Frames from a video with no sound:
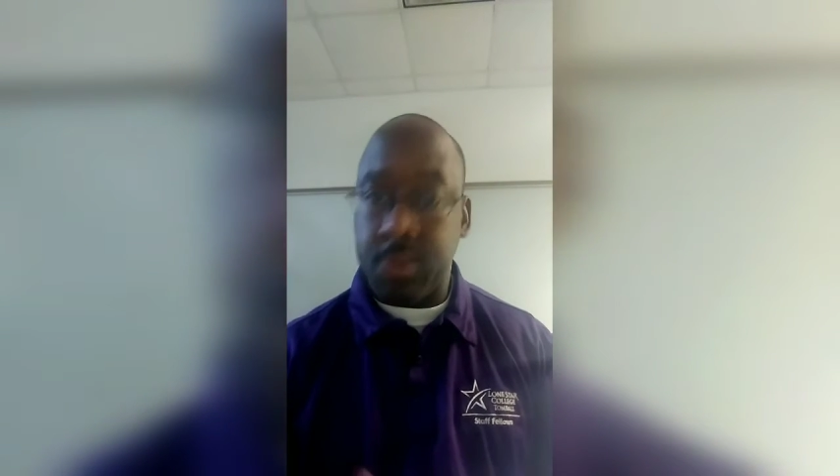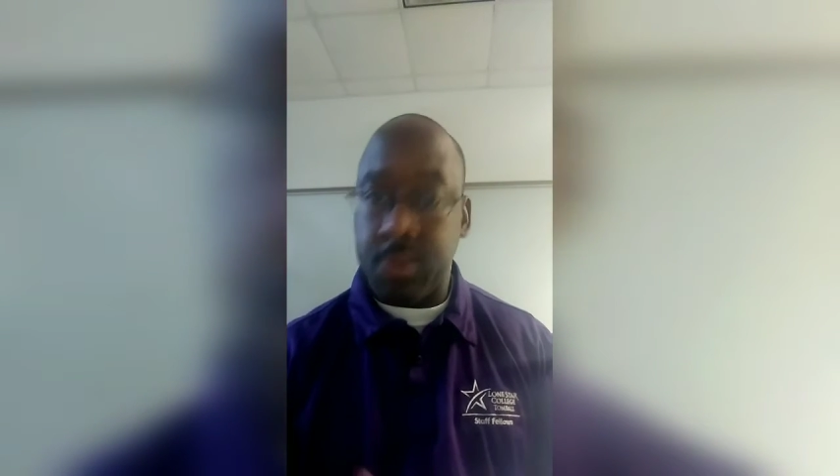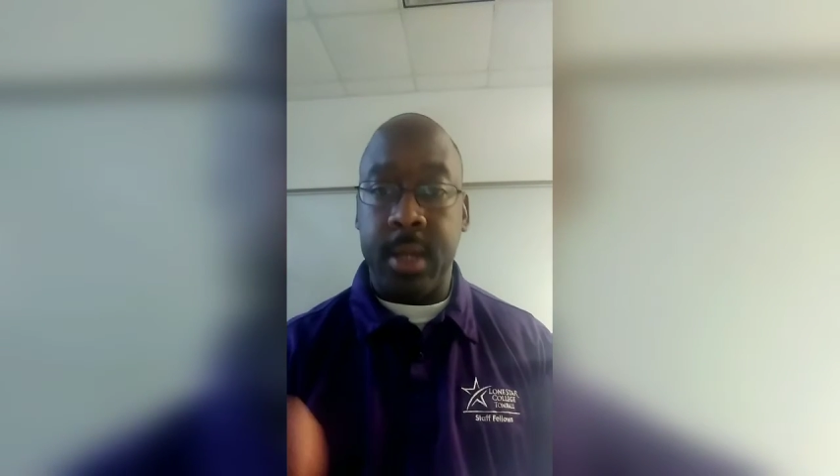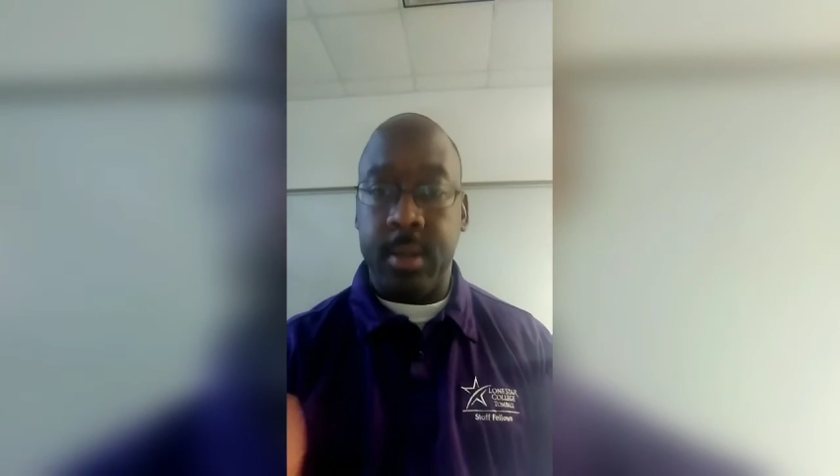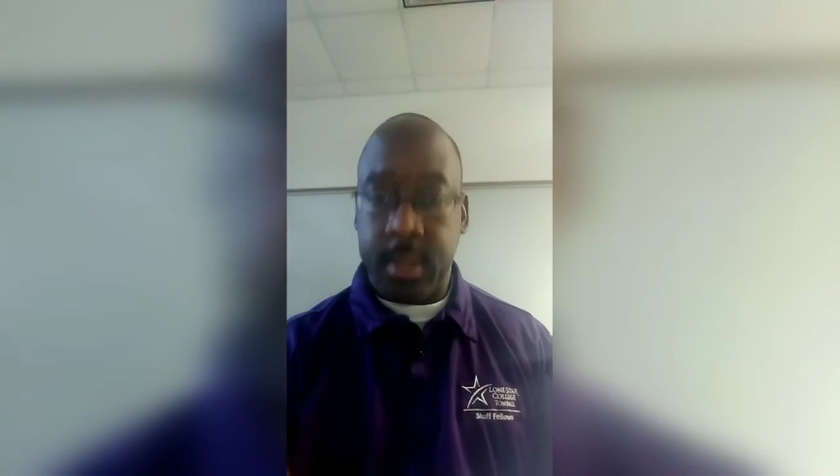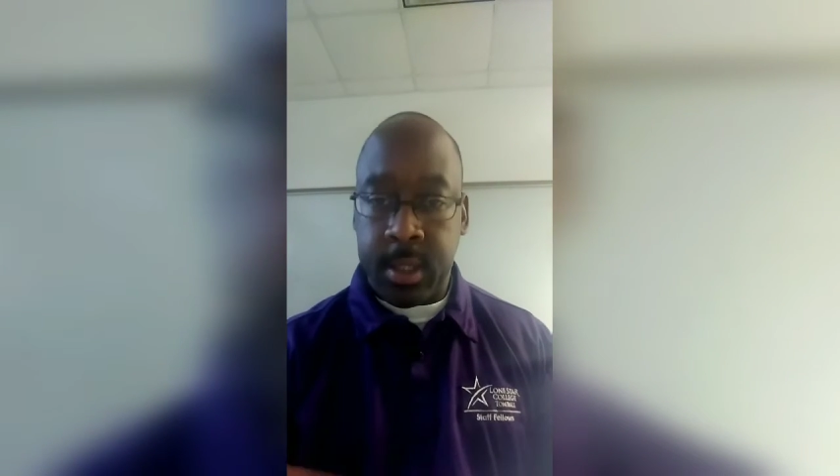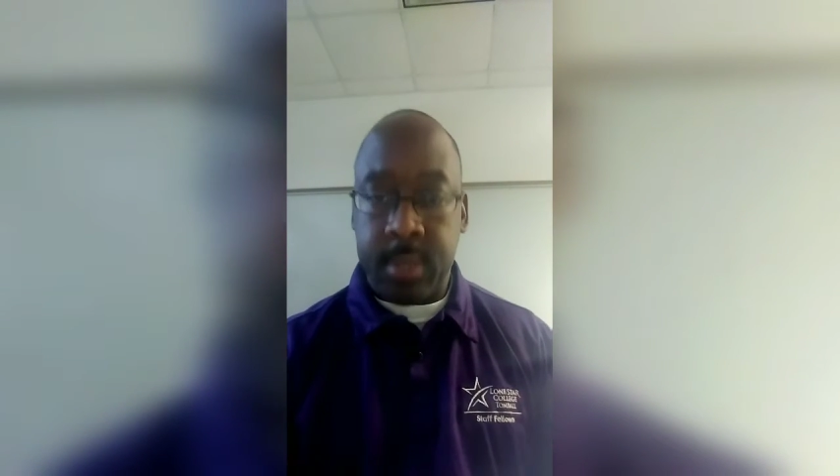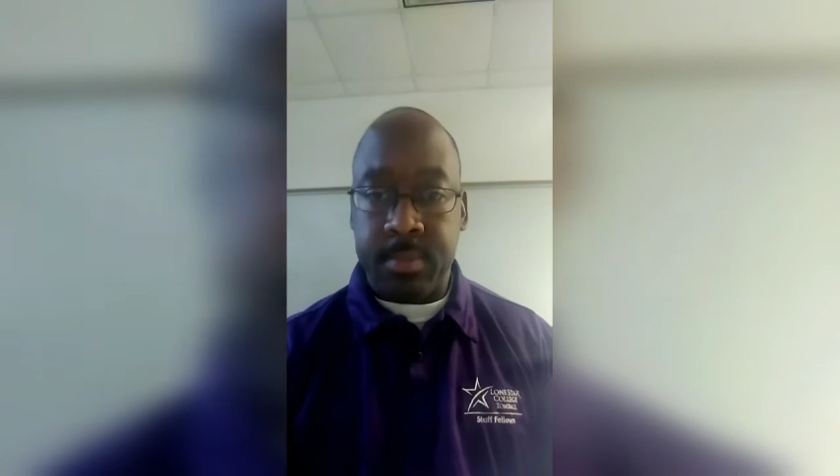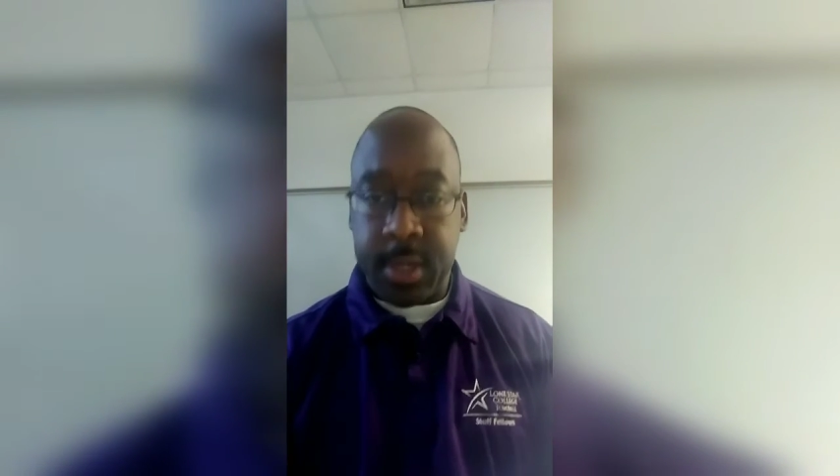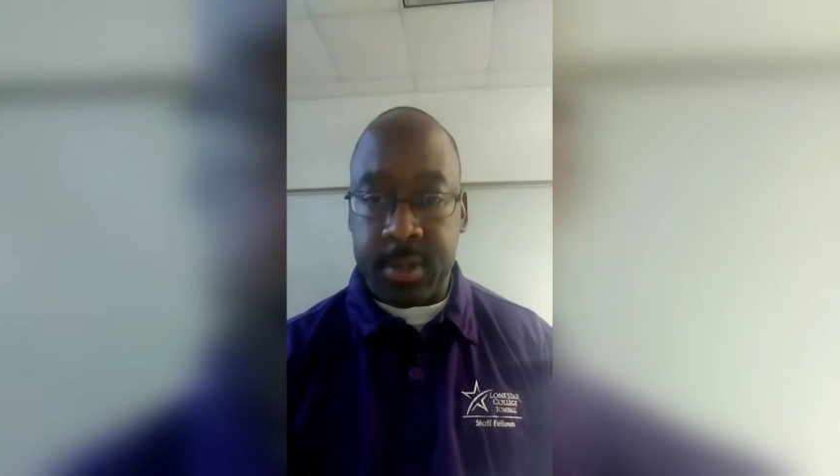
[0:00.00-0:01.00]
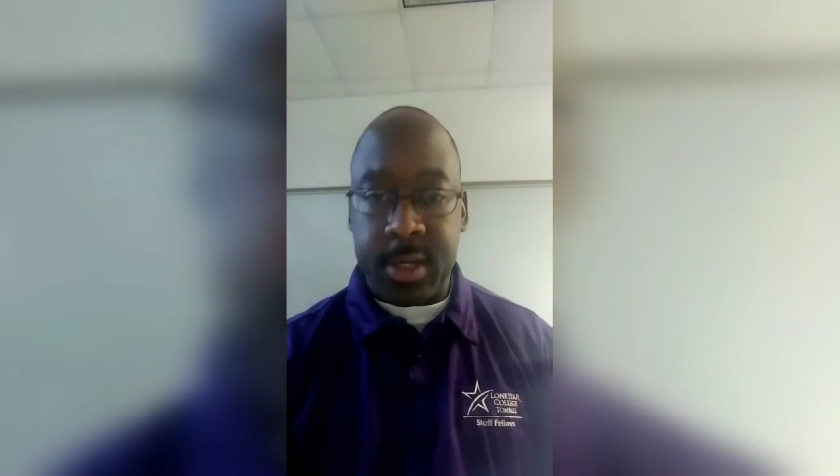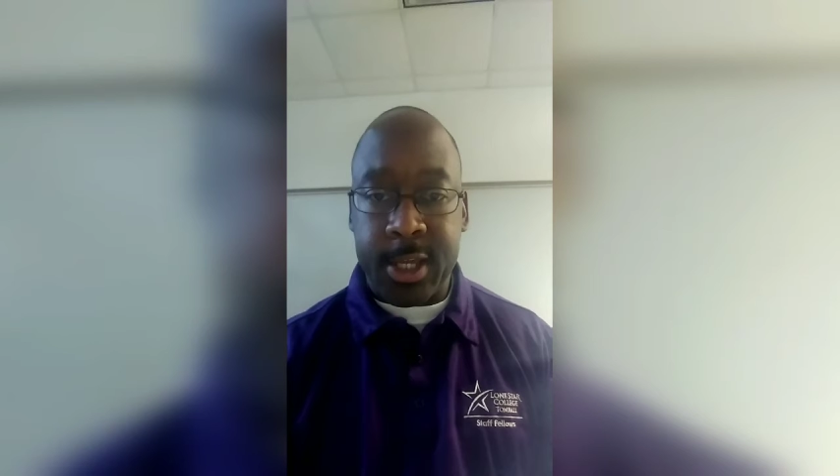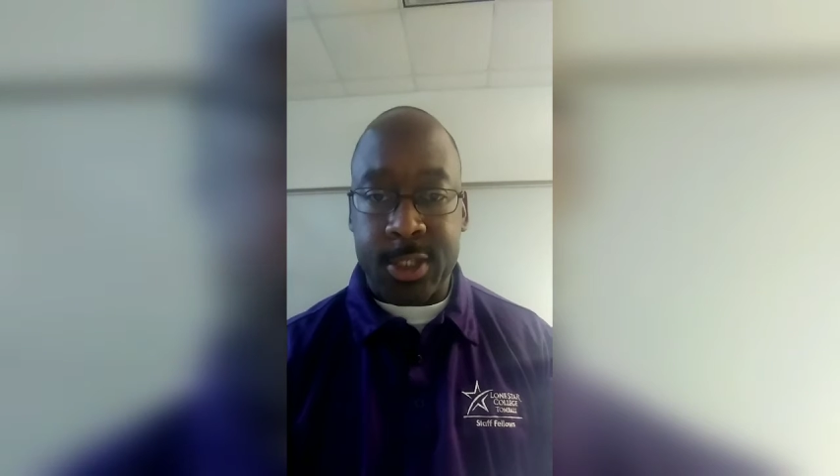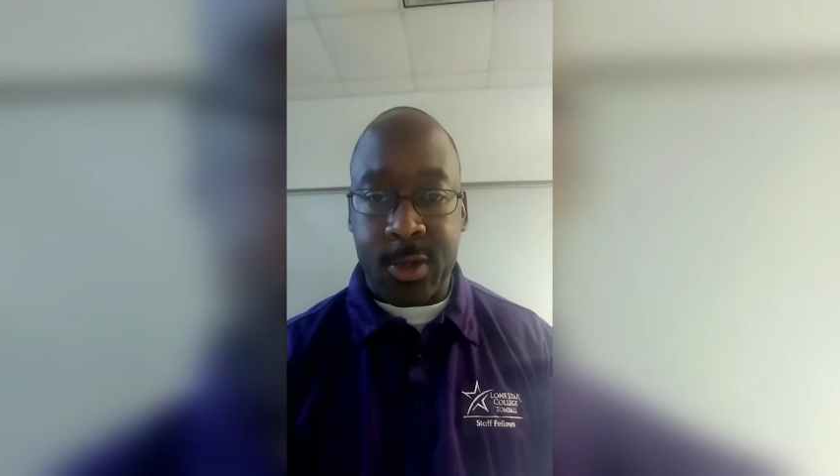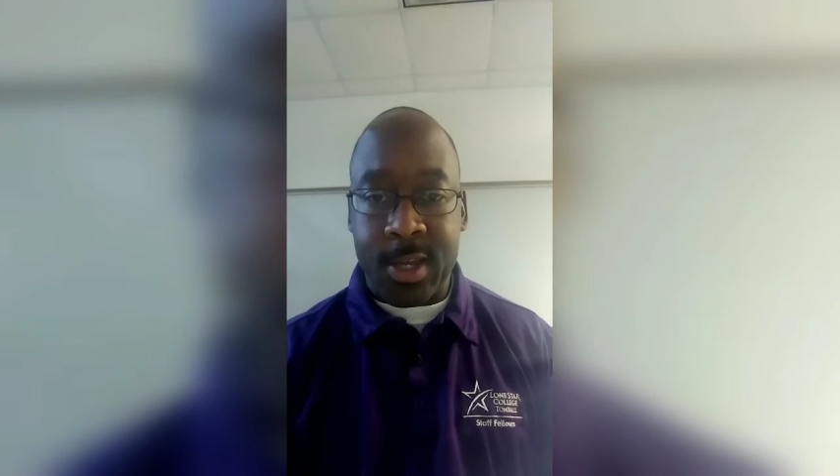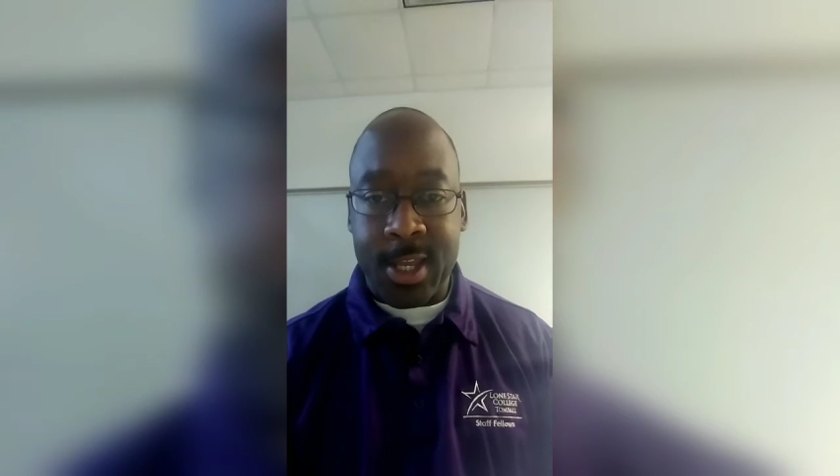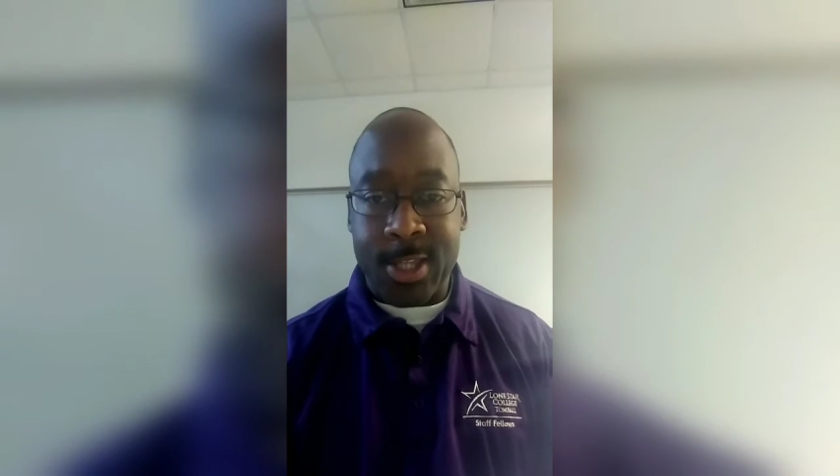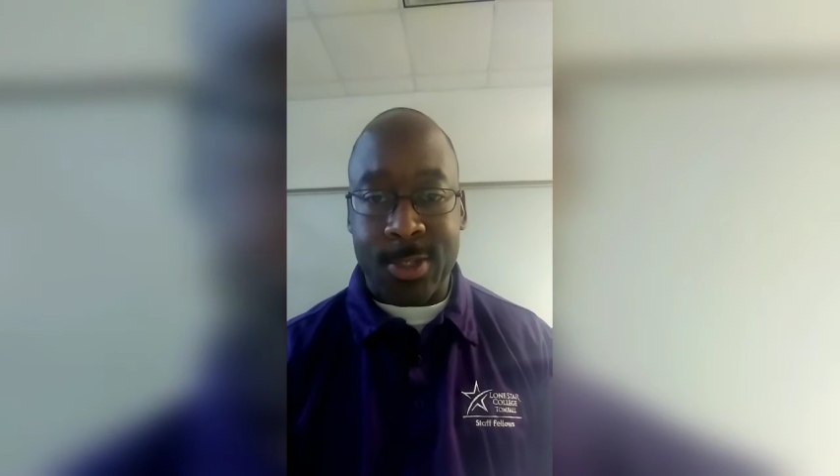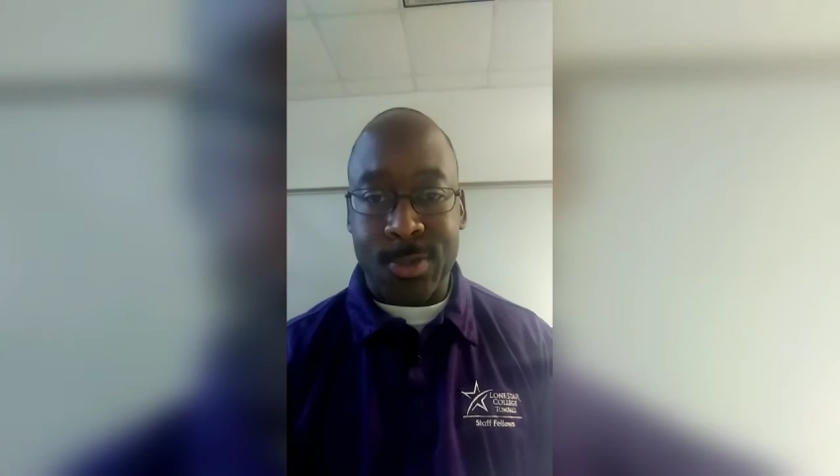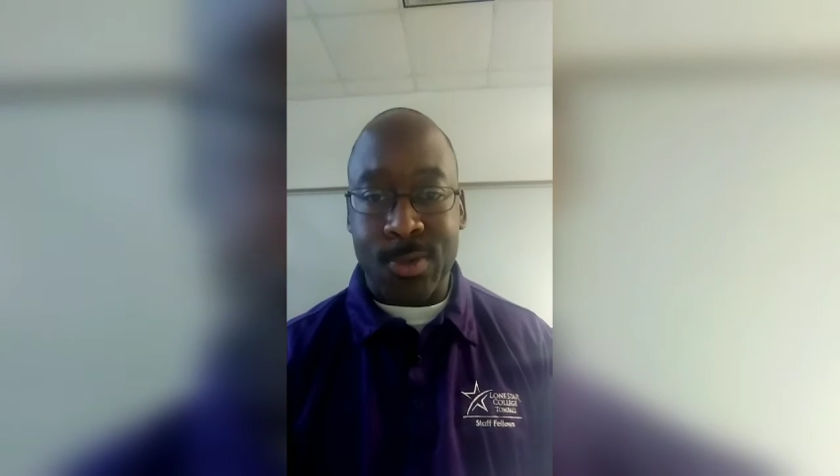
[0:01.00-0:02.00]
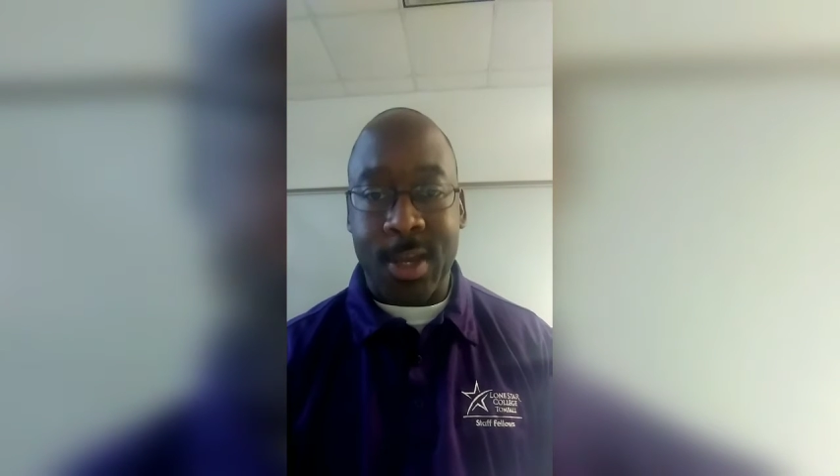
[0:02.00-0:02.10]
Know that better days are ahead.